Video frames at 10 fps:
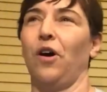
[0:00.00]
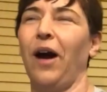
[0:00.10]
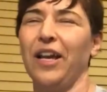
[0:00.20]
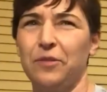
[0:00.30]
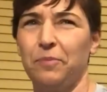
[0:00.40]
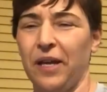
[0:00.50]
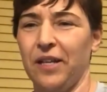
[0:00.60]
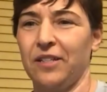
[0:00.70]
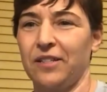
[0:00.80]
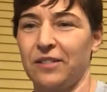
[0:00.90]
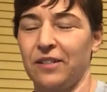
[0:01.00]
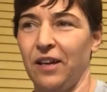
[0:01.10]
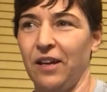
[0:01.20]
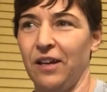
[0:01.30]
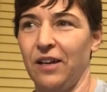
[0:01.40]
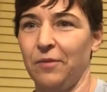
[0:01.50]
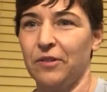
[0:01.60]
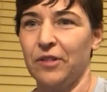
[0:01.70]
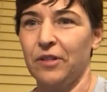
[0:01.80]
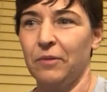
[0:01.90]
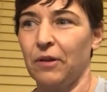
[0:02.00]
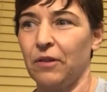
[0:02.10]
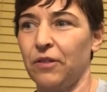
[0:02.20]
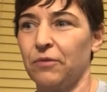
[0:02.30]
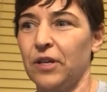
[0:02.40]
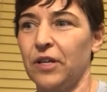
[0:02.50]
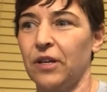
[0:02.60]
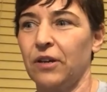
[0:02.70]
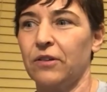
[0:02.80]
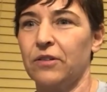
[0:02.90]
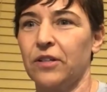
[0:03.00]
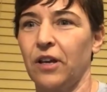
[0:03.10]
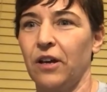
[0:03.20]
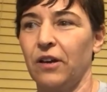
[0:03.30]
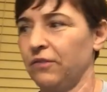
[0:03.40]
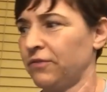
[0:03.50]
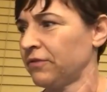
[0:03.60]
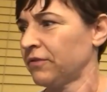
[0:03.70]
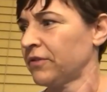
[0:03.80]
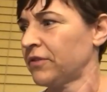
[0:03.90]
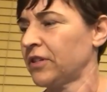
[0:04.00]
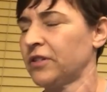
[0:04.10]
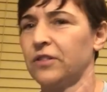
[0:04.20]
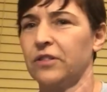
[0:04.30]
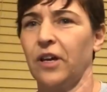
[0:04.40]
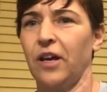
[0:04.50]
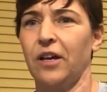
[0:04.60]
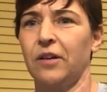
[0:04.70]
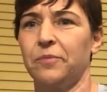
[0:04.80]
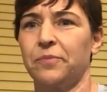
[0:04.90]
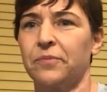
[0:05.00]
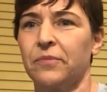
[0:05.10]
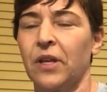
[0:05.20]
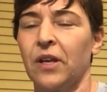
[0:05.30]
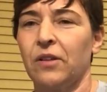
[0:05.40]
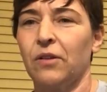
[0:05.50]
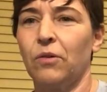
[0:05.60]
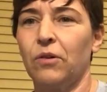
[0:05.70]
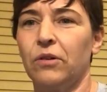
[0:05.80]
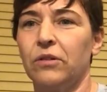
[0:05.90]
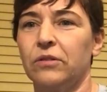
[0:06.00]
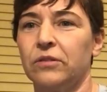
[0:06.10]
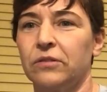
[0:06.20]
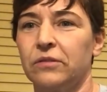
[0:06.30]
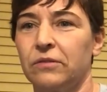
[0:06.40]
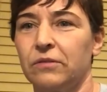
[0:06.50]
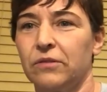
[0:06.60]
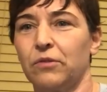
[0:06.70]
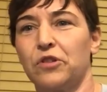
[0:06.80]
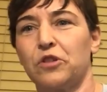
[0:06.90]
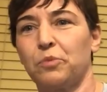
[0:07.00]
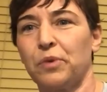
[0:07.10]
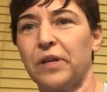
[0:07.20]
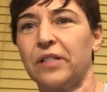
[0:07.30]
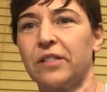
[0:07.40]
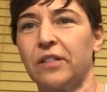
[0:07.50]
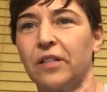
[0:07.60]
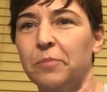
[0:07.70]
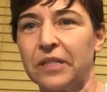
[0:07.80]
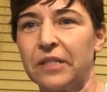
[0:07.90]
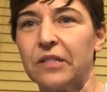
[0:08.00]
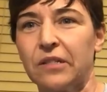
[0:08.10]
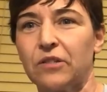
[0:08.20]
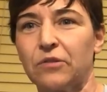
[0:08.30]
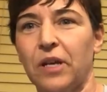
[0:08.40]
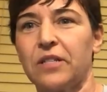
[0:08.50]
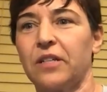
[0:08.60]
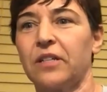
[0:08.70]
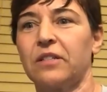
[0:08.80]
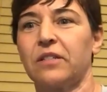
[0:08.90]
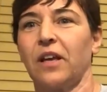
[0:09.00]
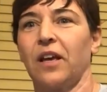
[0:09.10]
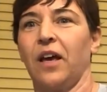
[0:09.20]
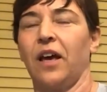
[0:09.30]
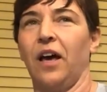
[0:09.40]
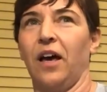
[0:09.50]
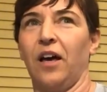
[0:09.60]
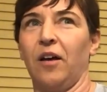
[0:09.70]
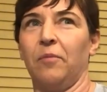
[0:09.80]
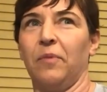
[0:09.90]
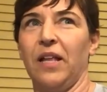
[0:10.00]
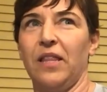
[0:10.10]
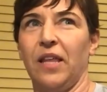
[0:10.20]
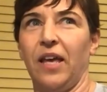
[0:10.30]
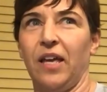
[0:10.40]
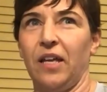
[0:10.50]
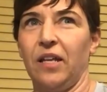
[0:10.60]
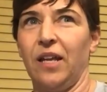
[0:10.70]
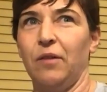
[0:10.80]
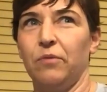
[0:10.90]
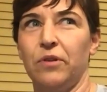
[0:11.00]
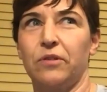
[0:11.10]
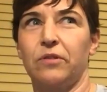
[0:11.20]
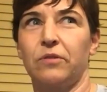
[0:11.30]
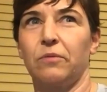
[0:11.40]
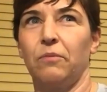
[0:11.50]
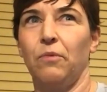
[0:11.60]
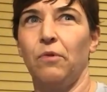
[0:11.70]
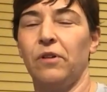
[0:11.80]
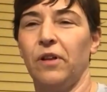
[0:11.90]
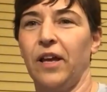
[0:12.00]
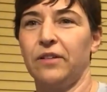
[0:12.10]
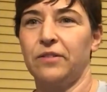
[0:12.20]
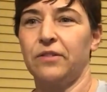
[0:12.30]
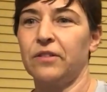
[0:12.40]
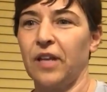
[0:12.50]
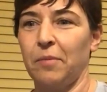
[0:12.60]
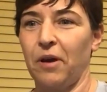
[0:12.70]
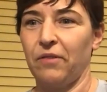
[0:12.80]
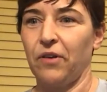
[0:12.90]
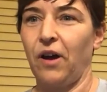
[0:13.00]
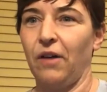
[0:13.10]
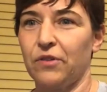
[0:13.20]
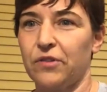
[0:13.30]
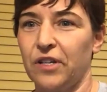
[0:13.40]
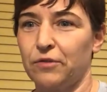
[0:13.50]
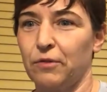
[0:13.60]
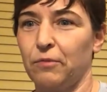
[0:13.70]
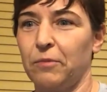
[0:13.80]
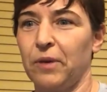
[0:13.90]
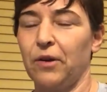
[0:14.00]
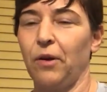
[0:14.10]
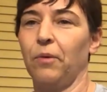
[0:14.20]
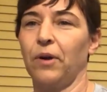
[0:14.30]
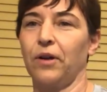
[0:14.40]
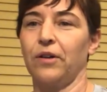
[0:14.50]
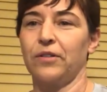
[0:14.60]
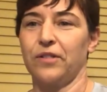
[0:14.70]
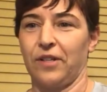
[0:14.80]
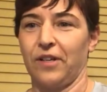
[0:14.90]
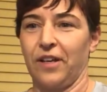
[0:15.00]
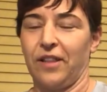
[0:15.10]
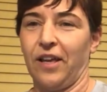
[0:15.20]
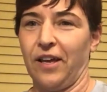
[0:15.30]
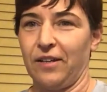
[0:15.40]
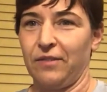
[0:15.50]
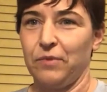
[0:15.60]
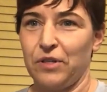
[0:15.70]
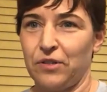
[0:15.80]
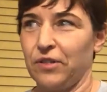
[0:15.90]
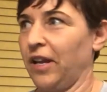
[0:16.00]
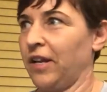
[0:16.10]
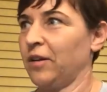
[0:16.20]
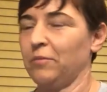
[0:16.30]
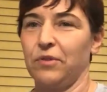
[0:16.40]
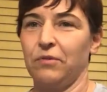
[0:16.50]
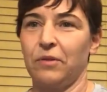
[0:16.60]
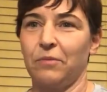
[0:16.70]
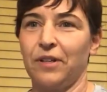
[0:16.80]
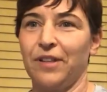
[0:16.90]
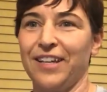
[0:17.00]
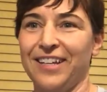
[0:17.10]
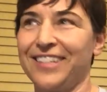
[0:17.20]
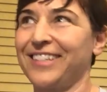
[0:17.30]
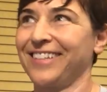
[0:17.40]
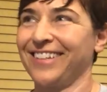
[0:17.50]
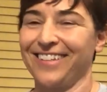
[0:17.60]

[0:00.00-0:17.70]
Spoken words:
I spent, I did about 3 years of just local sort of sprint Olympic distance races. And then it was more or less just came out of a conversation with one of my coworkers that we should end up doing one of these.